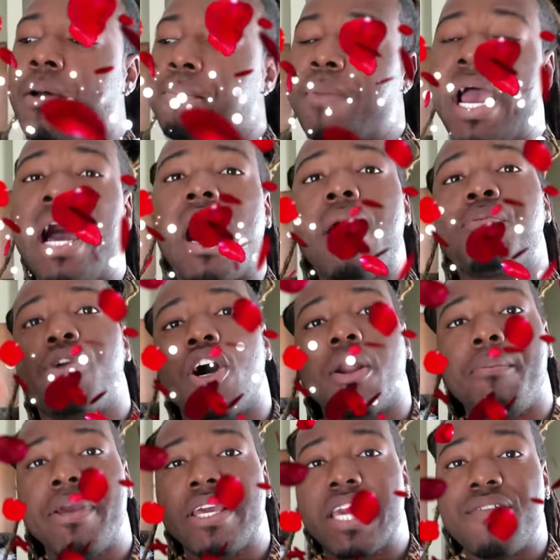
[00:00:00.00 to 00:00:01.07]
Man, I'm
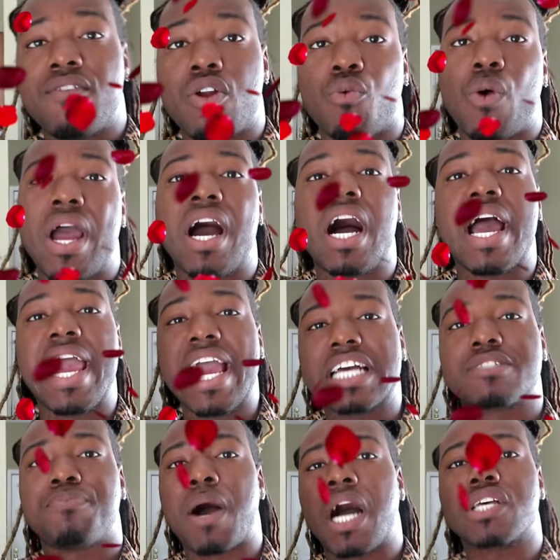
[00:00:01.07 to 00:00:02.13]
gonna be giving away an
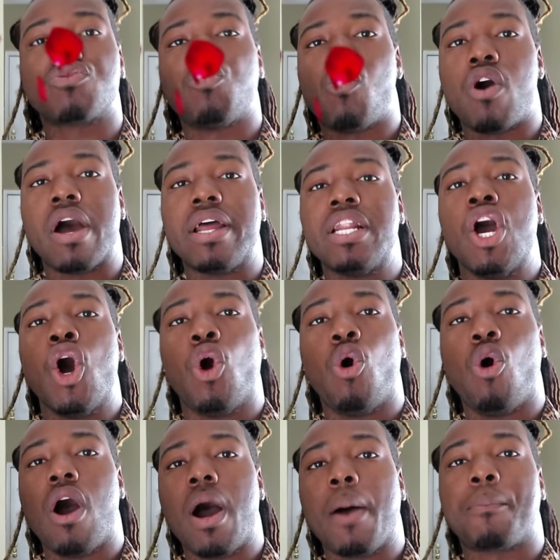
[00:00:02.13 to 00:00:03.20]
Xbox One
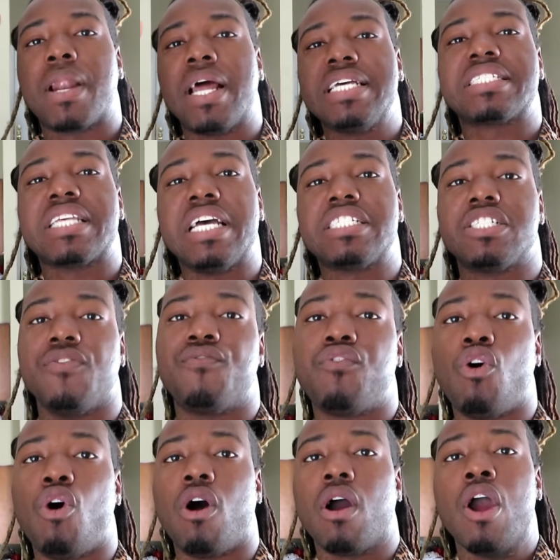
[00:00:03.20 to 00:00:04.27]
or a PlayStation
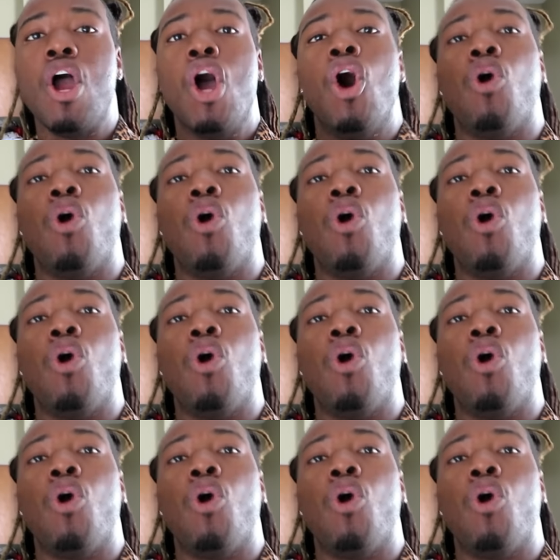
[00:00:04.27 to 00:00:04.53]
4,